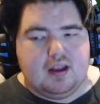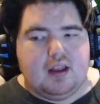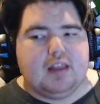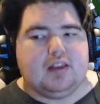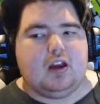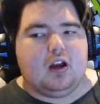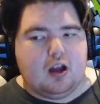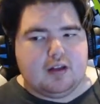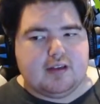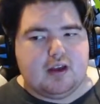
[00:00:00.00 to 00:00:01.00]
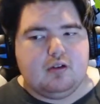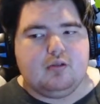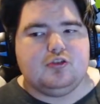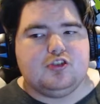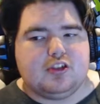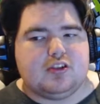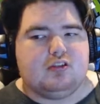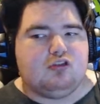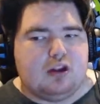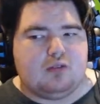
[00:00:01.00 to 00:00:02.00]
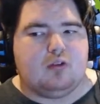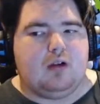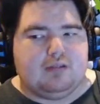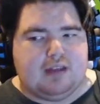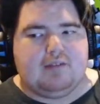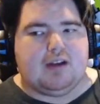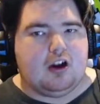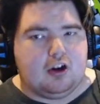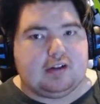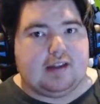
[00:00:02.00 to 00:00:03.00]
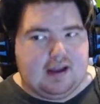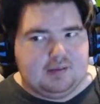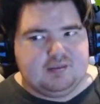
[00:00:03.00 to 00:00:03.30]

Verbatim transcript: Then also, just in general, I was having a hard time.